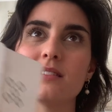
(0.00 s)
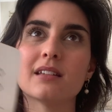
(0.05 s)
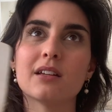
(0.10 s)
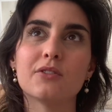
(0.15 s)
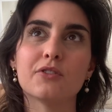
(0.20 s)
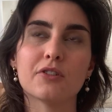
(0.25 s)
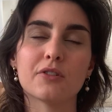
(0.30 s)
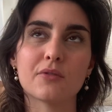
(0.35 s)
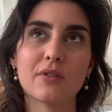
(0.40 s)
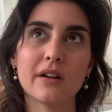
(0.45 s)
and
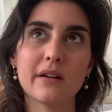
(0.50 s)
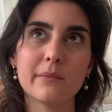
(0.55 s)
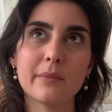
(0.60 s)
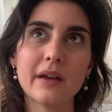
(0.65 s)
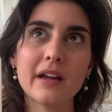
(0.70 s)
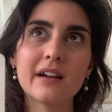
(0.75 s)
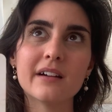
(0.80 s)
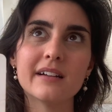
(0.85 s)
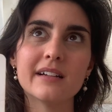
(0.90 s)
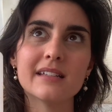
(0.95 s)
your
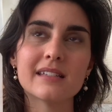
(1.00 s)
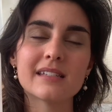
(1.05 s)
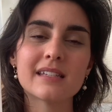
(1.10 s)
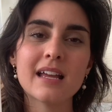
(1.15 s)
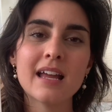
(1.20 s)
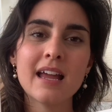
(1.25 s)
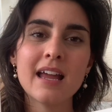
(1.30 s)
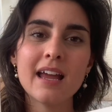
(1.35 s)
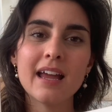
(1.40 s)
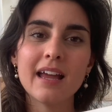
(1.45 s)
grandparents,
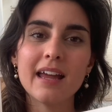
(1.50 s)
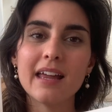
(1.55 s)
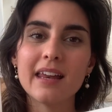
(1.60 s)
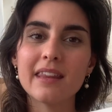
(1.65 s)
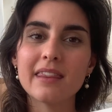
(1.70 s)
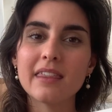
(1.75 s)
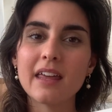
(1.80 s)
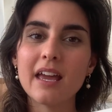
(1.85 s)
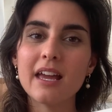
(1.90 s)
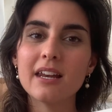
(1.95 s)

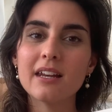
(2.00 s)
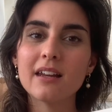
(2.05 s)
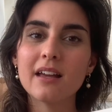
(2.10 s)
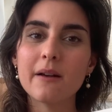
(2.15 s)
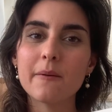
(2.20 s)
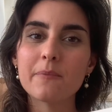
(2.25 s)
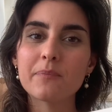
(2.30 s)
and then